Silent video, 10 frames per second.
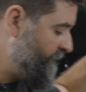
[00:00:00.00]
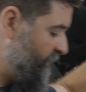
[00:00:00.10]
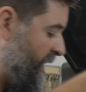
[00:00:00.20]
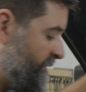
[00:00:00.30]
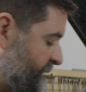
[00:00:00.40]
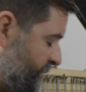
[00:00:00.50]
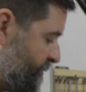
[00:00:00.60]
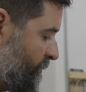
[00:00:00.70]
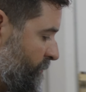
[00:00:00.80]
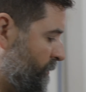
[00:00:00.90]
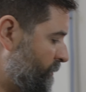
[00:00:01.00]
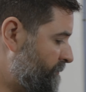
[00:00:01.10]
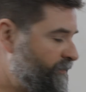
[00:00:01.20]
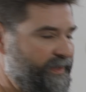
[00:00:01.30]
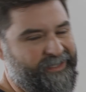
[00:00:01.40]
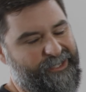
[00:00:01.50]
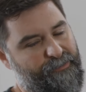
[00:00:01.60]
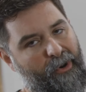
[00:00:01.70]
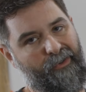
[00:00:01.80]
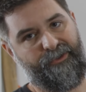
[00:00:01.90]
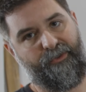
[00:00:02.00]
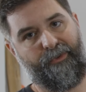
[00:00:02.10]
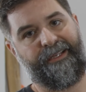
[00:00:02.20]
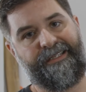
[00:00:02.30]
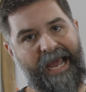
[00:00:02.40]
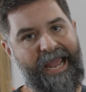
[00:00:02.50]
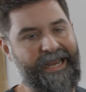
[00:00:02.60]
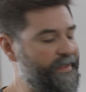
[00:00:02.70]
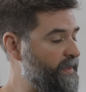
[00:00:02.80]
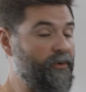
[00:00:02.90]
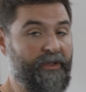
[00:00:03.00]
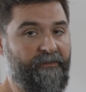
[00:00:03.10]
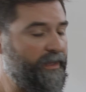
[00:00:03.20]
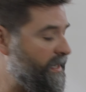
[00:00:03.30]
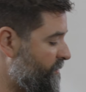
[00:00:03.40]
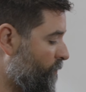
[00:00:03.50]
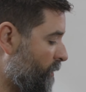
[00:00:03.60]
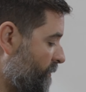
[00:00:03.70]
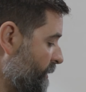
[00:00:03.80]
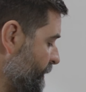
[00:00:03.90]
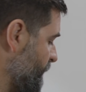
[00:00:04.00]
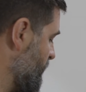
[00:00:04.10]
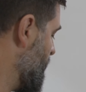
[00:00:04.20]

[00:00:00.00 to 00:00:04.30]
to give us extra room because these Broncos are really tight and they don't give you a lot to work with.